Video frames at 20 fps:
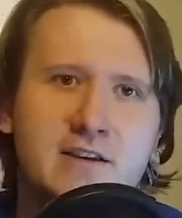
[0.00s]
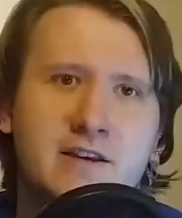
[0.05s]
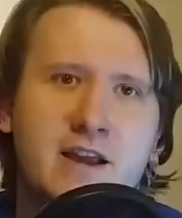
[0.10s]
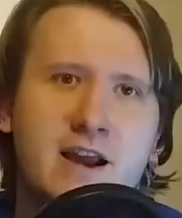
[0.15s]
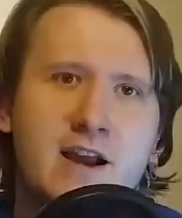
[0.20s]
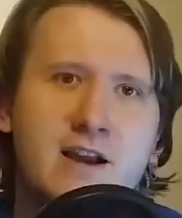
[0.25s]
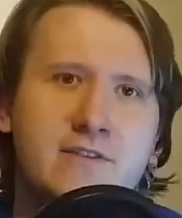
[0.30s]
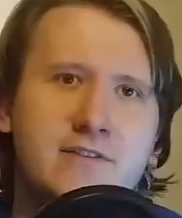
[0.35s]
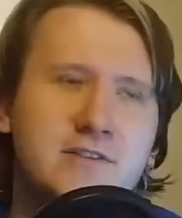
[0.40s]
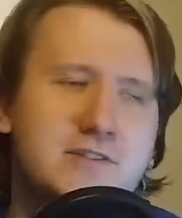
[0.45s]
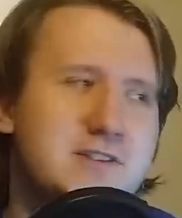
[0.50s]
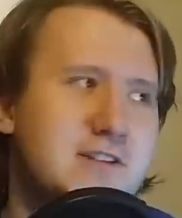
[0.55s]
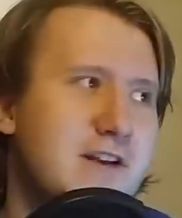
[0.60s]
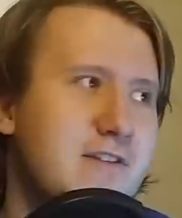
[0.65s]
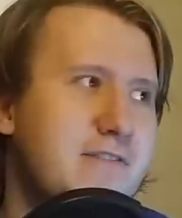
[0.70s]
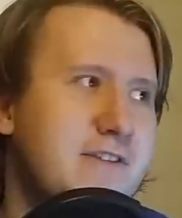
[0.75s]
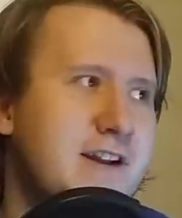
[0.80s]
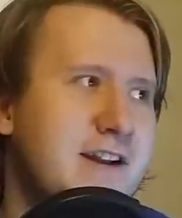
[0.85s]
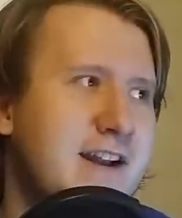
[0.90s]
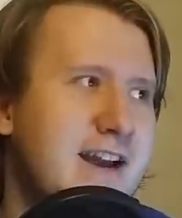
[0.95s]
care of
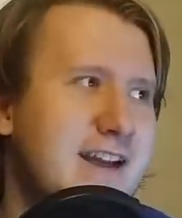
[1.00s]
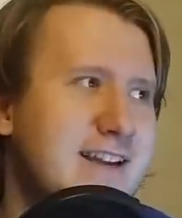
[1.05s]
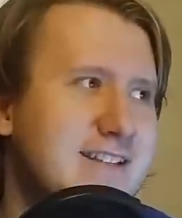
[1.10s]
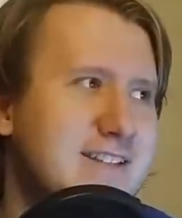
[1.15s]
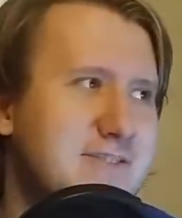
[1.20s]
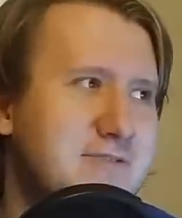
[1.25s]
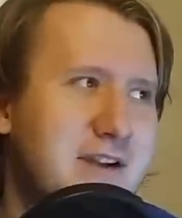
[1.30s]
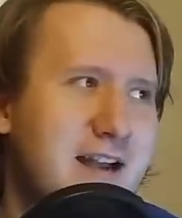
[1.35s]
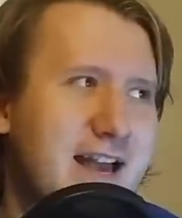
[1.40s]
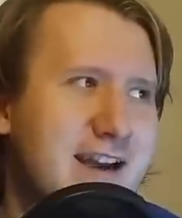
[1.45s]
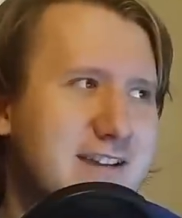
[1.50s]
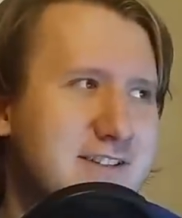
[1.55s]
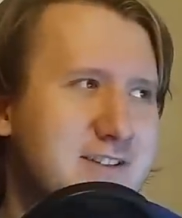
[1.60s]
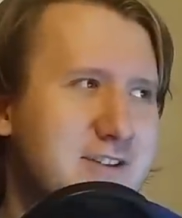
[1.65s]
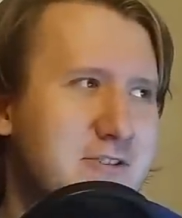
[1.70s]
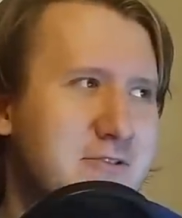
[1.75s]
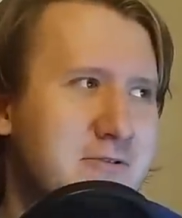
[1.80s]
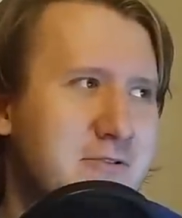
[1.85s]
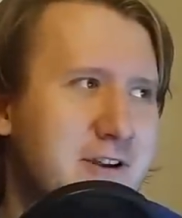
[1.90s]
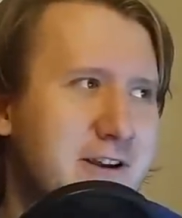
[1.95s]
yourself in a nice, relaxed
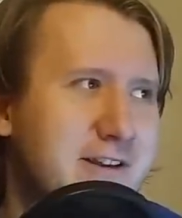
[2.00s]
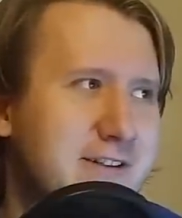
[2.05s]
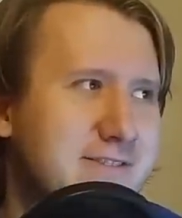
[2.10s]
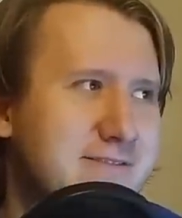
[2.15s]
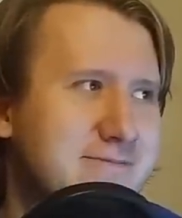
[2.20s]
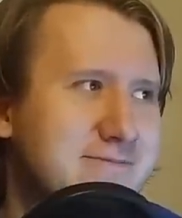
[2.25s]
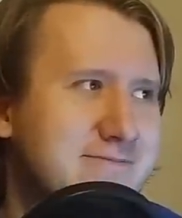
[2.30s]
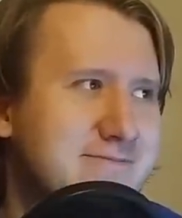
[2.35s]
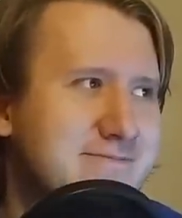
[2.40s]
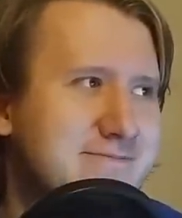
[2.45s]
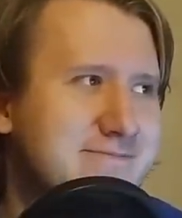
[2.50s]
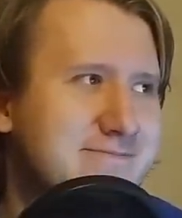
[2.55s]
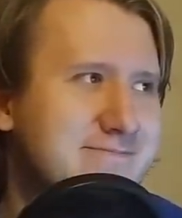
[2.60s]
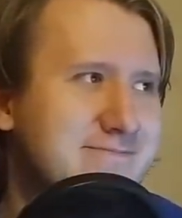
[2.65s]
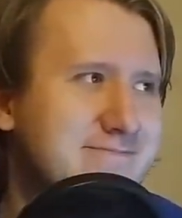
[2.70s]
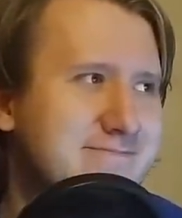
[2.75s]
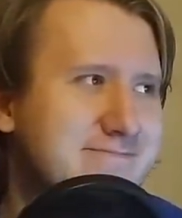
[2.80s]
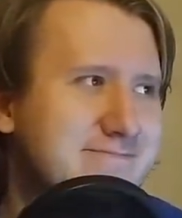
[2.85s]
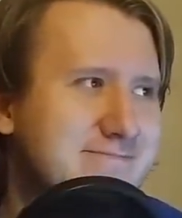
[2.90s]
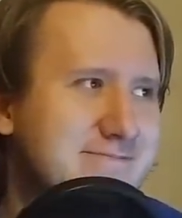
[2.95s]
tone, right?
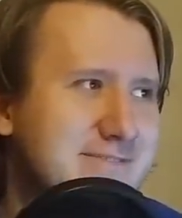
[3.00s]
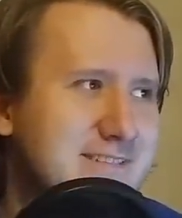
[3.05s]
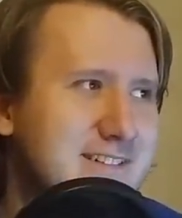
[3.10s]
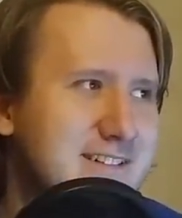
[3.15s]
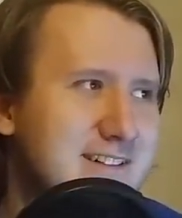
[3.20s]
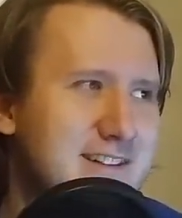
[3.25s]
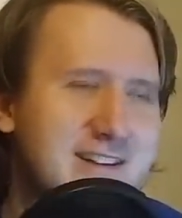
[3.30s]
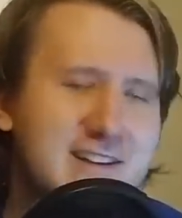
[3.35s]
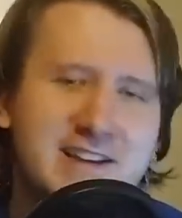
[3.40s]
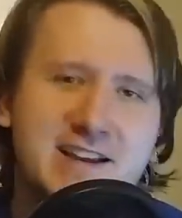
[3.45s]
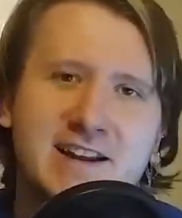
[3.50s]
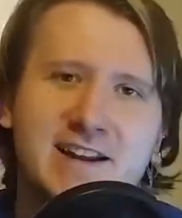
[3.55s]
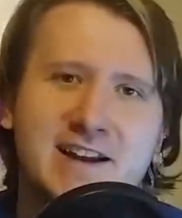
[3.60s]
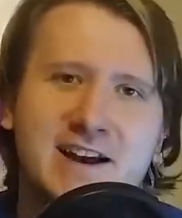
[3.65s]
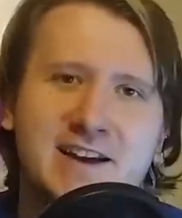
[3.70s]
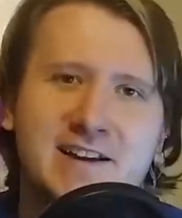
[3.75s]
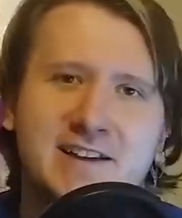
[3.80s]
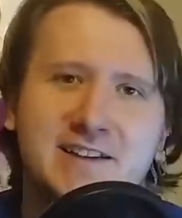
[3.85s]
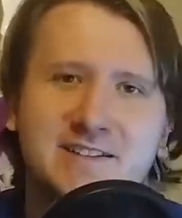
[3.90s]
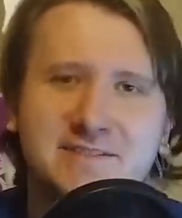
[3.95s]
He
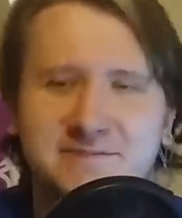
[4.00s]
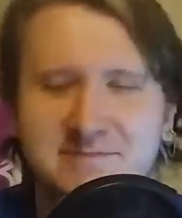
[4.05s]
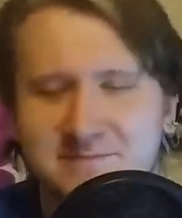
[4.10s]
nodded.